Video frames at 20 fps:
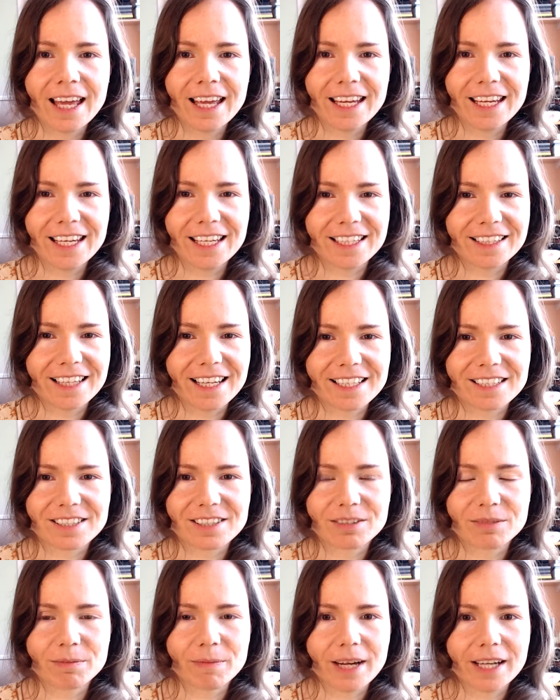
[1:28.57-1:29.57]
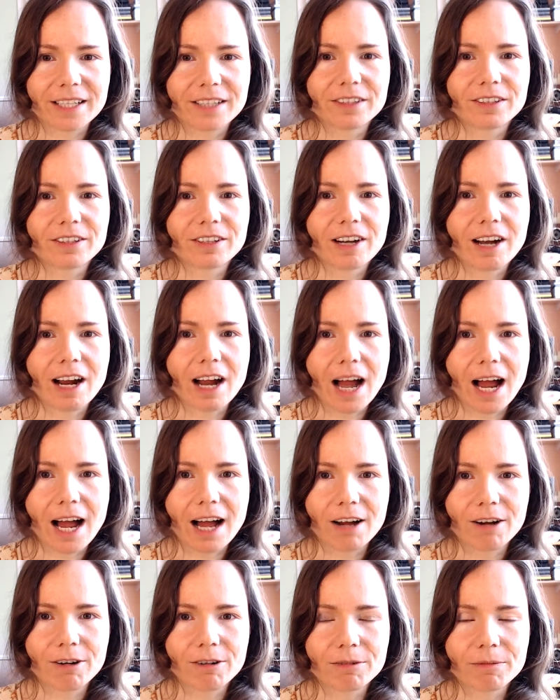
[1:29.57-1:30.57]
It doesn't matter
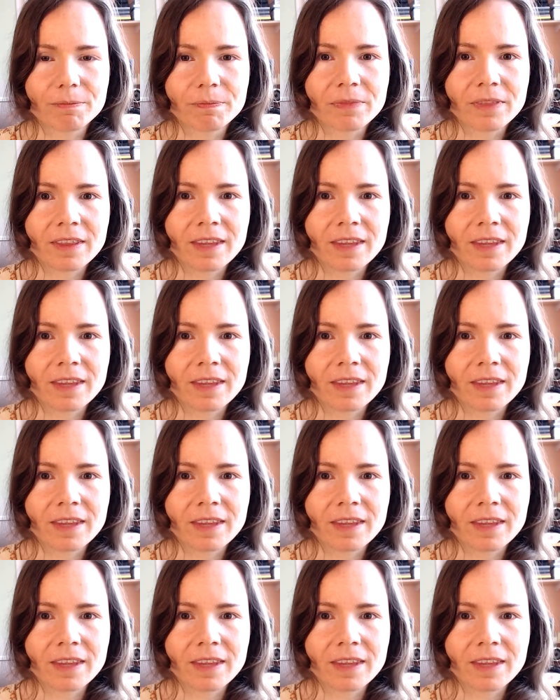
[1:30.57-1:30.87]
how